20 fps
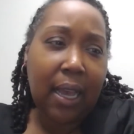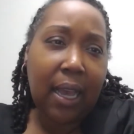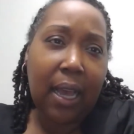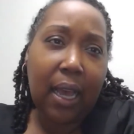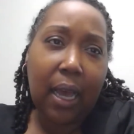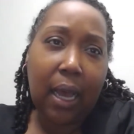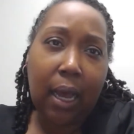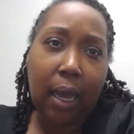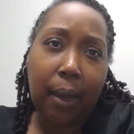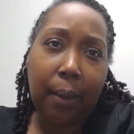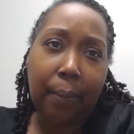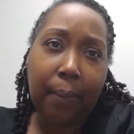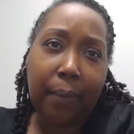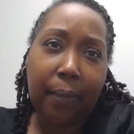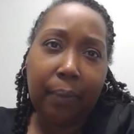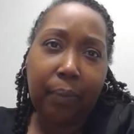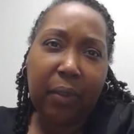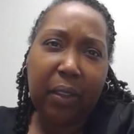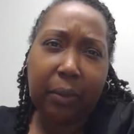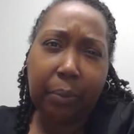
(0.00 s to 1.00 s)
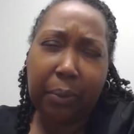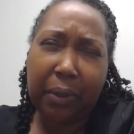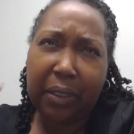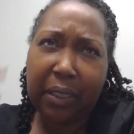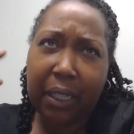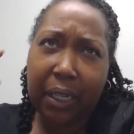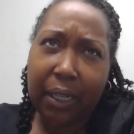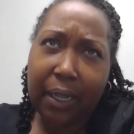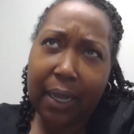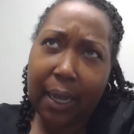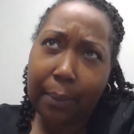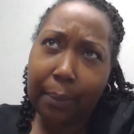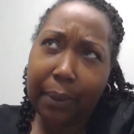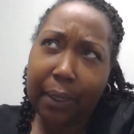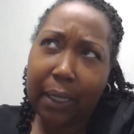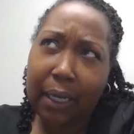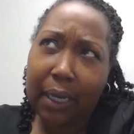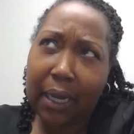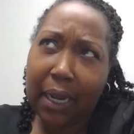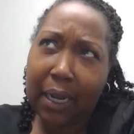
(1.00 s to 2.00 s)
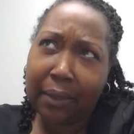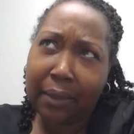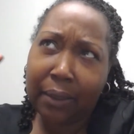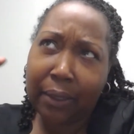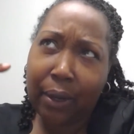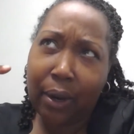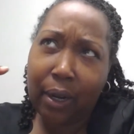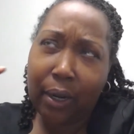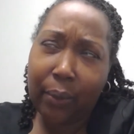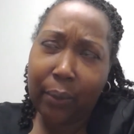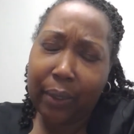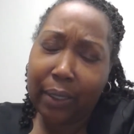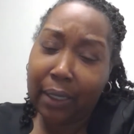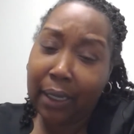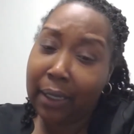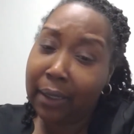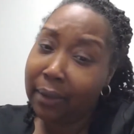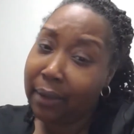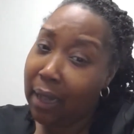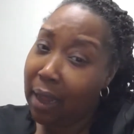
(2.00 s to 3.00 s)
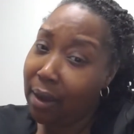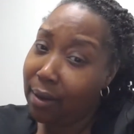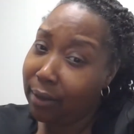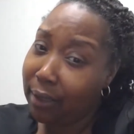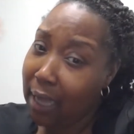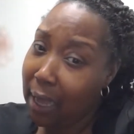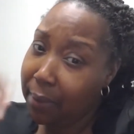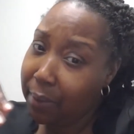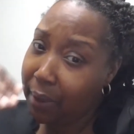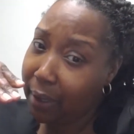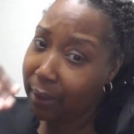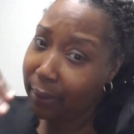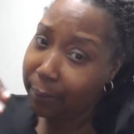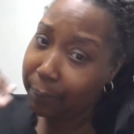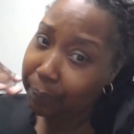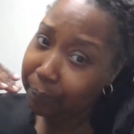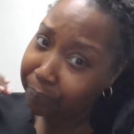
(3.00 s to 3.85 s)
This particular company that I started with, now this is a long time ago.